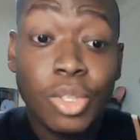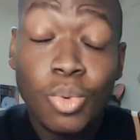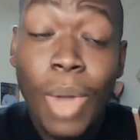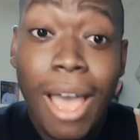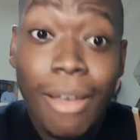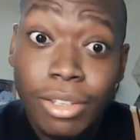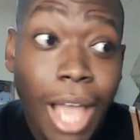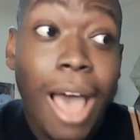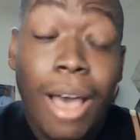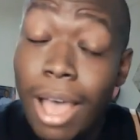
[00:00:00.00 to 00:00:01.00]
You have,
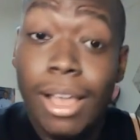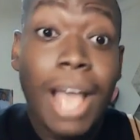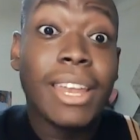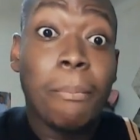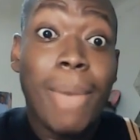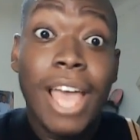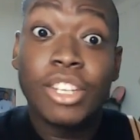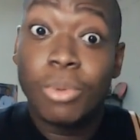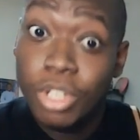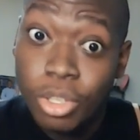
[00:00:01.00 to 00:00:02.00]
I, I can
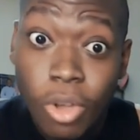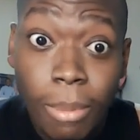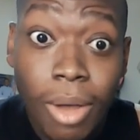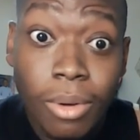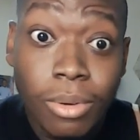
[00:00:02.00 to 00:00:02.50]
imagine what she thought about.